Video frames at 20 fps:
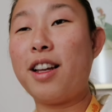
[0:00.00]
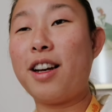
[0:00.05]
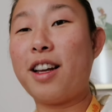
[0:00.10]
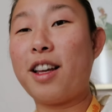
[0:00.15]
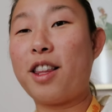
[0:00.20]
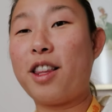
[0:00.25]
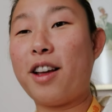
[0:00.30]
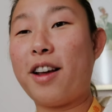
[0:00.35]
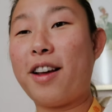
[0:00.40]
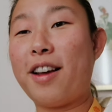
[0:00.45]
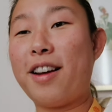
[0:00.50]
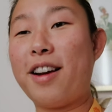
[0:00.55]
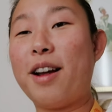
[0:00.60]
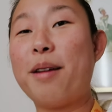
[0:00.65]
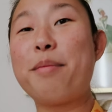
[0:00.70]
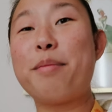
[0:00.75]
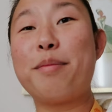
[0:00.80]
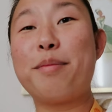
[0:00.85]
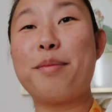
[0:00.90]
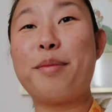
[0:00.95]
And I thought,
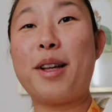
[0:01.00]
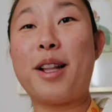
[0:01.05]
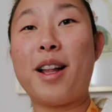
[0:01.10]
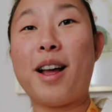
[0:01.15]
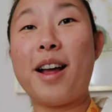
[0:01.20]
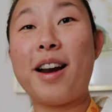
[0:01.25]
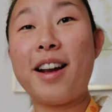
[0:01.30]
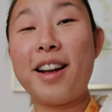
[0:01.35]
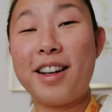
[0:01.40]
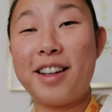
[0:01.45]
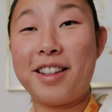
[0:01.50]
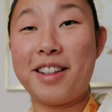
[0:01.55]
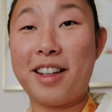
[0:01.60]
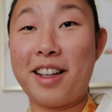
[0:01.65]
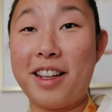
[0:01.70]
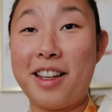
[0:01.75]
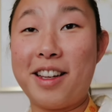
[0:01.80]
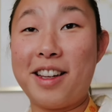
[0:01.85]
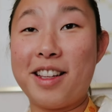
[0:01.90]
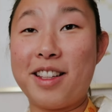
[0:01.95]
I'm glad I didn't
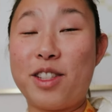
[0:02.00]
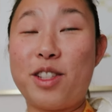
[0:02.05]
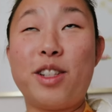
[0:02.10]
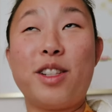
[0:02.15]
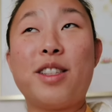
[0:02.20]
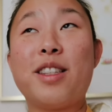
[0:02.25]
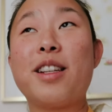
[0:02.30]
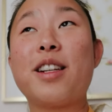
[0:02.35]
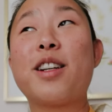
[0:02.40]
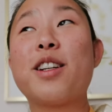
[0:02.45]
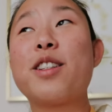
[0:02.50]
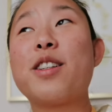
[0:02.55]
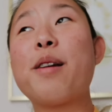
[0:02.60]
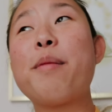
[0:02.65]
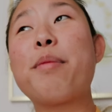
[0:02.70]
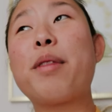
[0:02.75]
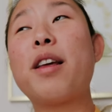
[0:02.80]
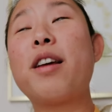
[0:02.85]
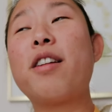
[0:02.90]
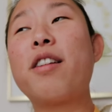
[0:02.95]
like get seasick or
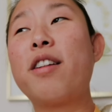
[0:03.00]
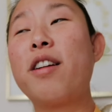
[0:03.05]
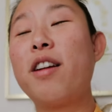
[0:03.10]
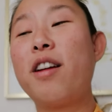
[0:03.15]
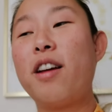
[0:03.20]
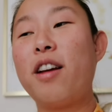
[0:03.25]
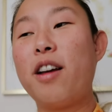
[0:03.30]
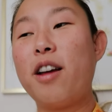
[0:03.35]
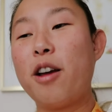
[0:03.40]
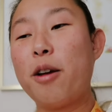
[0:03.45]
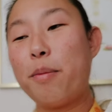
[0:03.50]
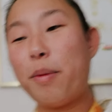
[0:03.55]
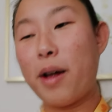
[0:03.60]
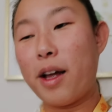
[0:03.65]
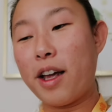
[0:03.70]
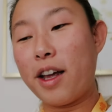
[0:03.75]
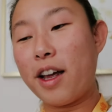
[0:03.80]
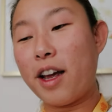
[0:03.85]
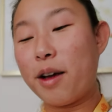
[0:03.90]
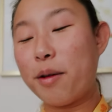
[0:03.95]
something.
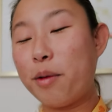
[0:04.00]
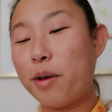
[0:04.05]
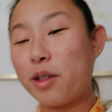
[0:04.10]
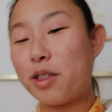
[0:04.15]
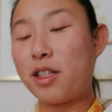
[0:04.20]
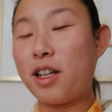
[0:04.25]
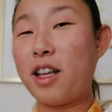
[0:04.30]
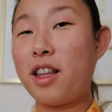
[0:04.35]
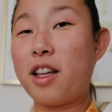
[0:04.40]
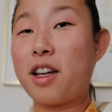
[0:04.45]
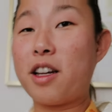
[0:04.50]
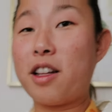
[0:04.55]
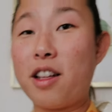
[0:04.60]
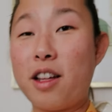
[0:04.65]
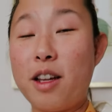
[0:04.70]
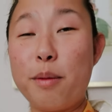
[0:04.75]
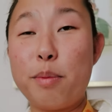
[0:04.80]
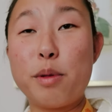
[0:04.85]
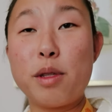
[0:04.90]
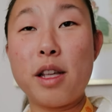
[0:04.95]
But I will say the
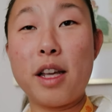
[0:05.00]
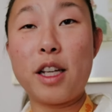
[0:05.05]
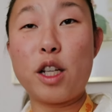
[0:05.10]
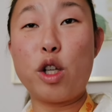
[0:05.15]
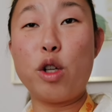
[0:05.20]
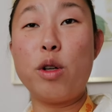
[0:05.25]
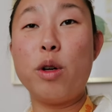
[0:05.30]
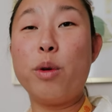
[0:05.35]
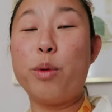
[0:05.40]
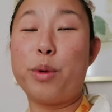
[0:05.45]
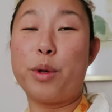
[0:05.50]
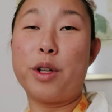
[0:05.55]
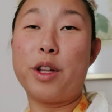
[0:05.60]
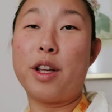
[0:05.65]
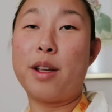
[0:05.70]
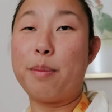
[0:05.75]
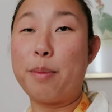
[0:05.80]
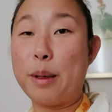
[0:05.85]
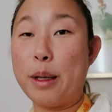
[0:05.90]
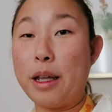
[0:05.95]
clips, like you don't
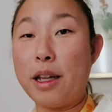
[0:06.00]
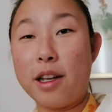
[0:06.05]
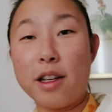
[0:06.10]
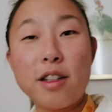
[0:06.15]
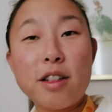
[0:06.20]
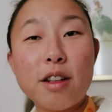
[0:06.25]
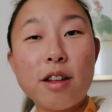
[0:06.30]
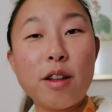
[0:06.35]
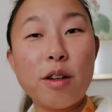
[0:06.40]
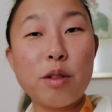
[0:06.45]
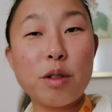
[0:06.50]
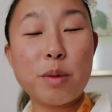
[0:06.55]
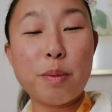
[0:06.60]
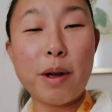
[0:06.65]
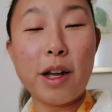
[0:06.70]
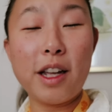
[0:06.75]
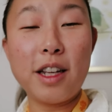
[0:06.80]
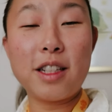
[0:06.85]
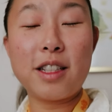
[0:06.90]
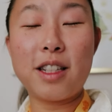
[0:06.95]
clip into those
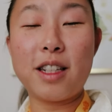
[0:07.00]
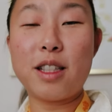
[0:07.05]
bikes.